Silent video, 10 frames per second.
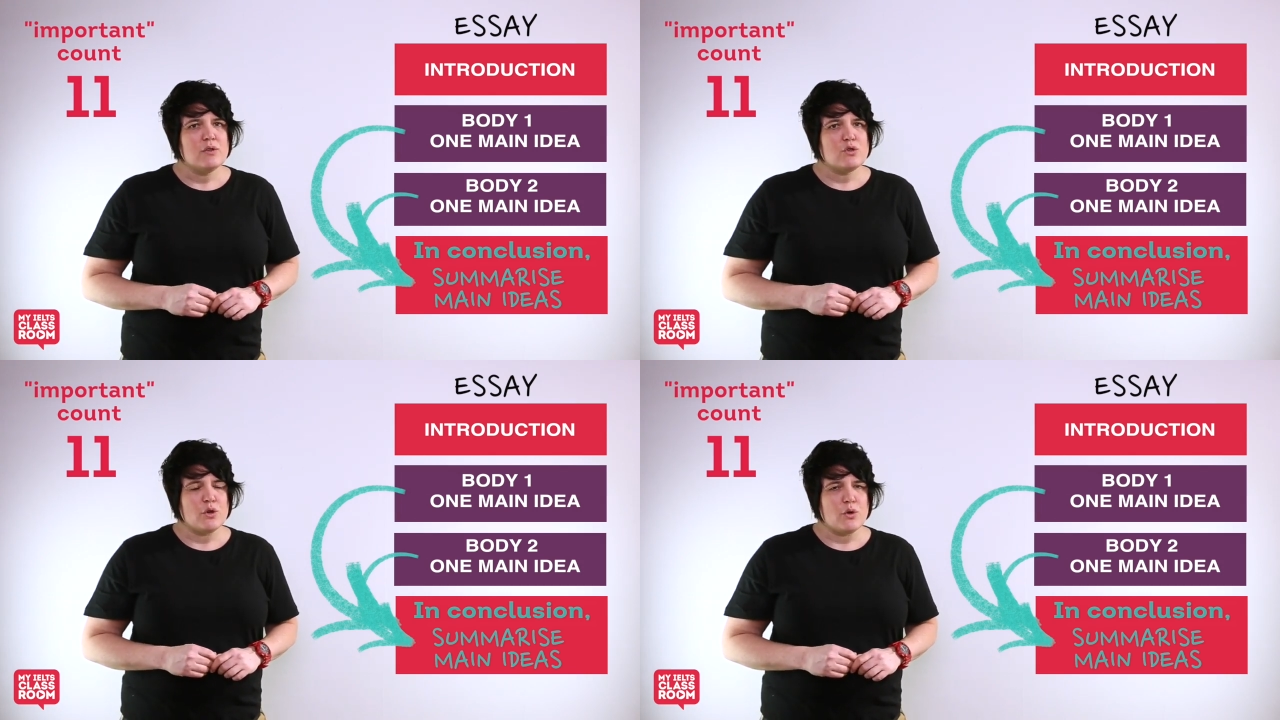
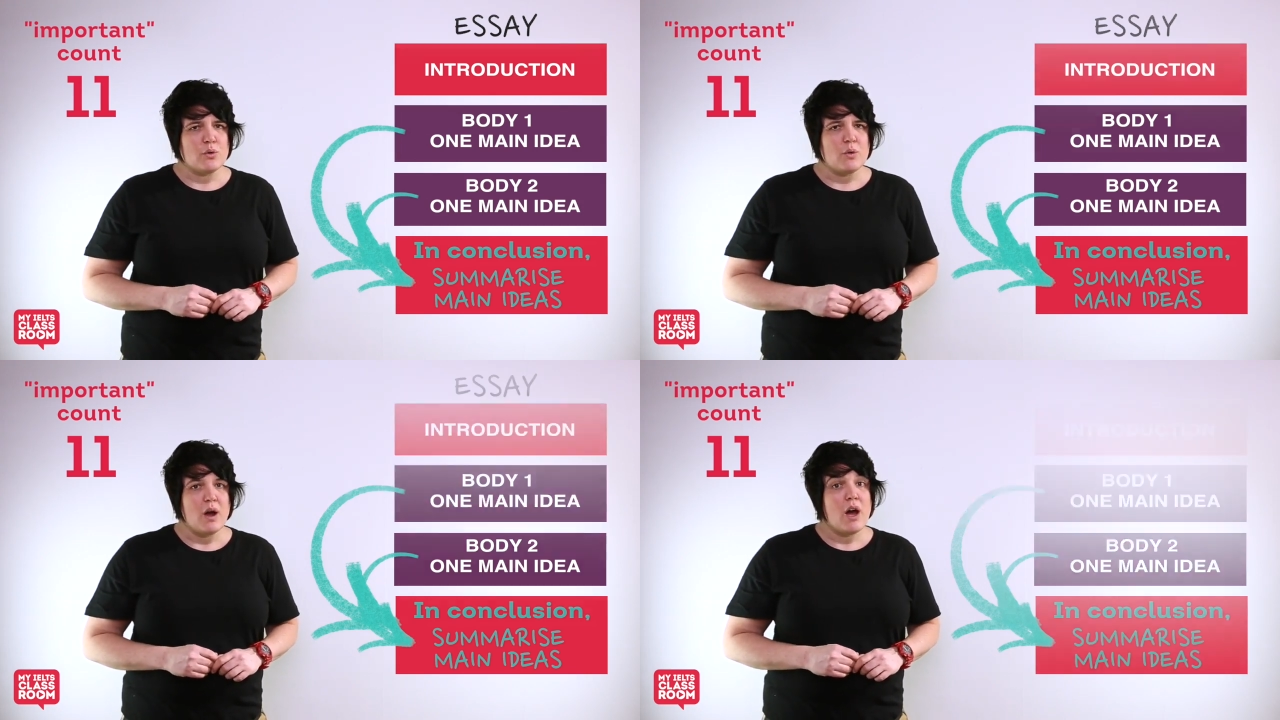
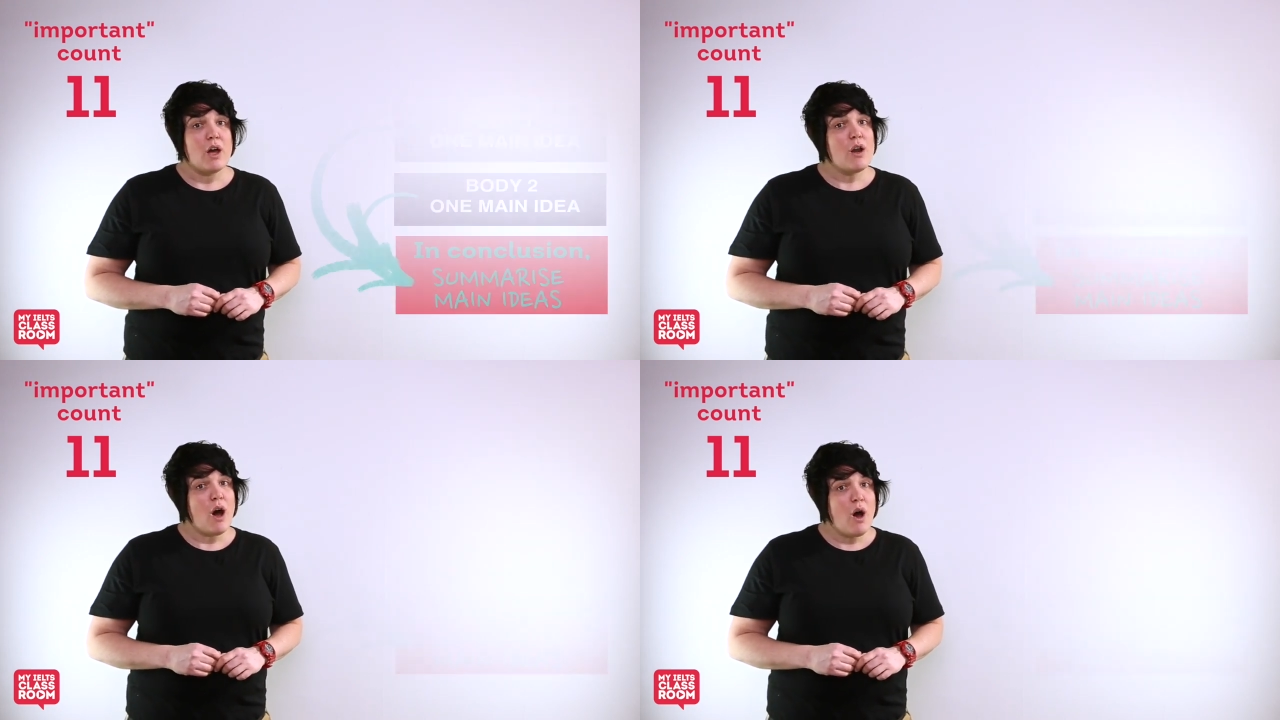to
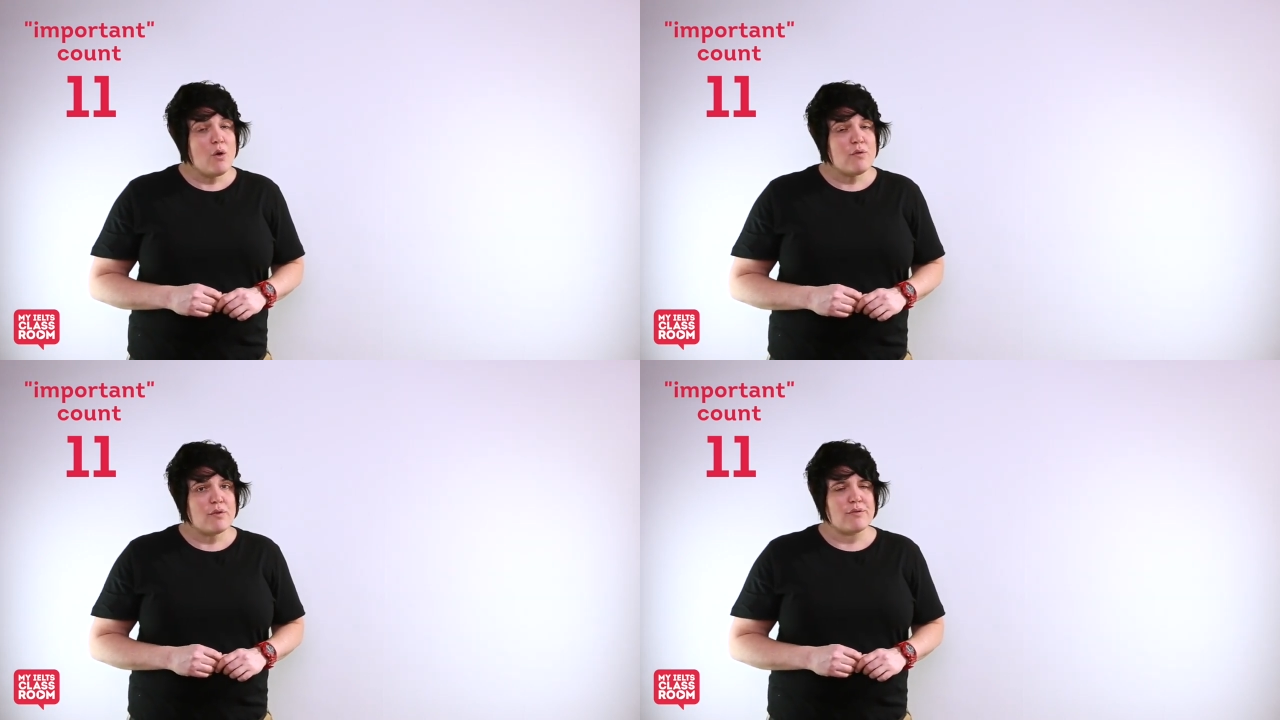an
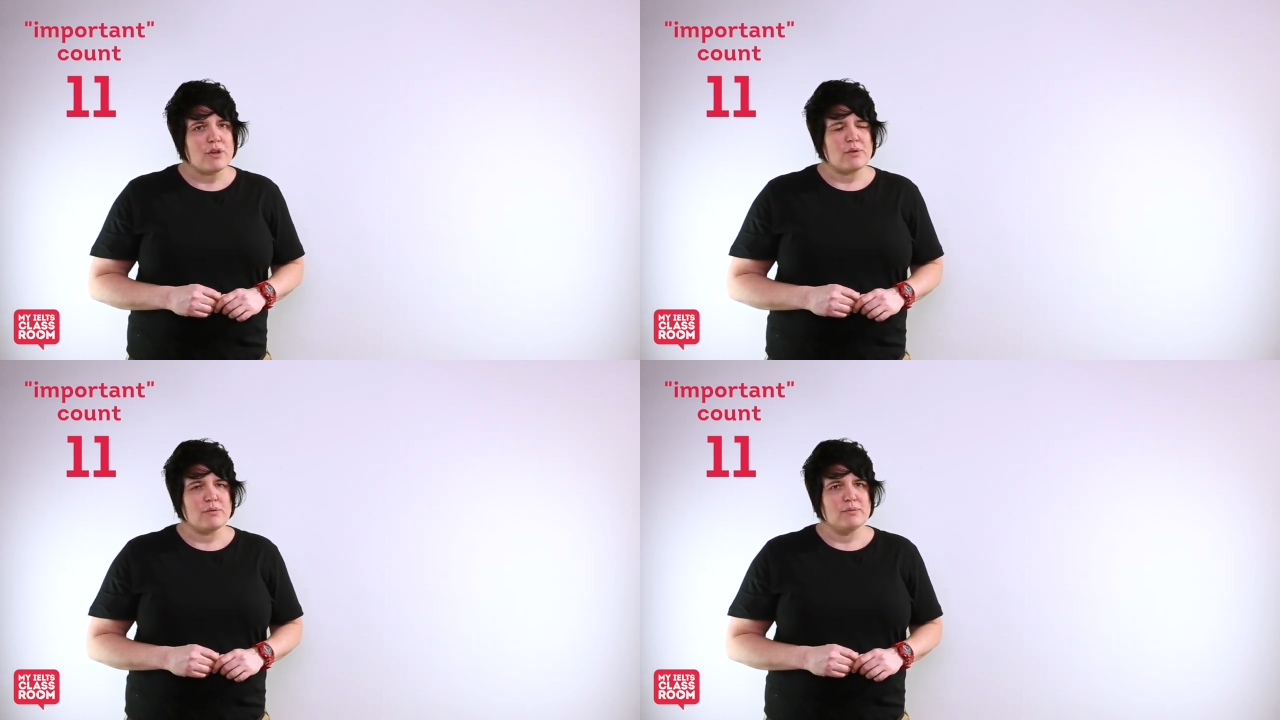
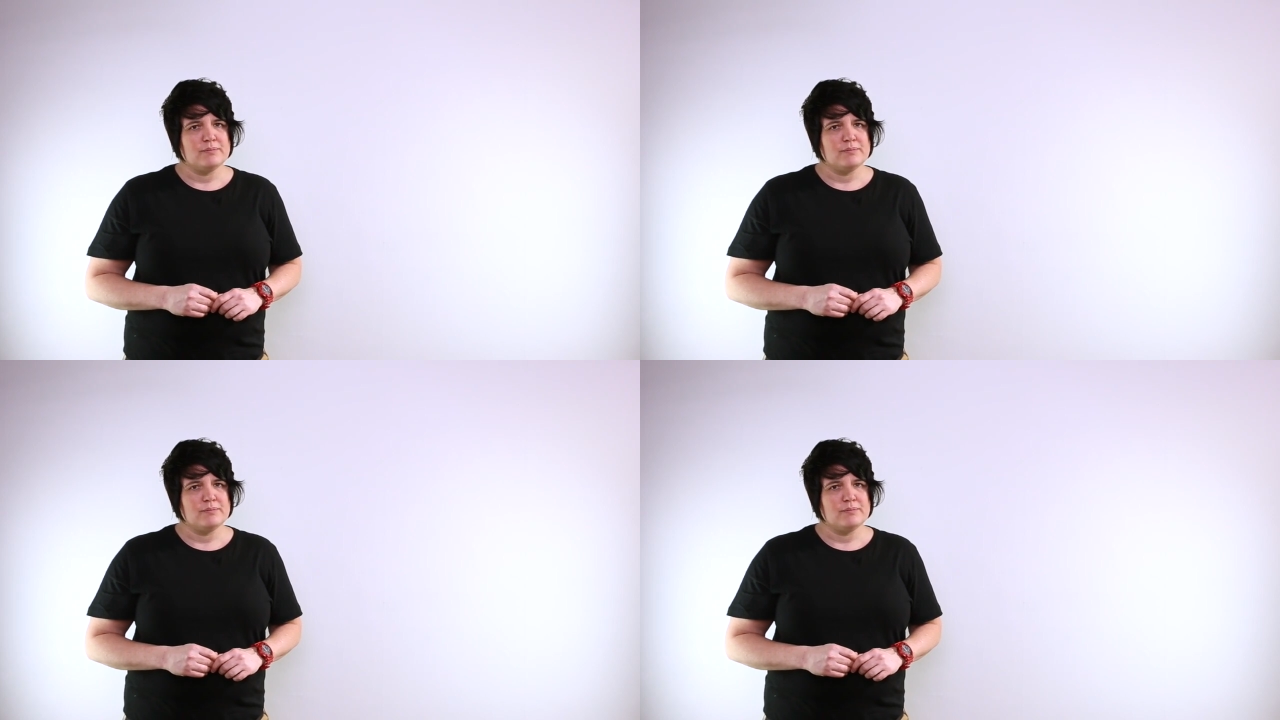overview.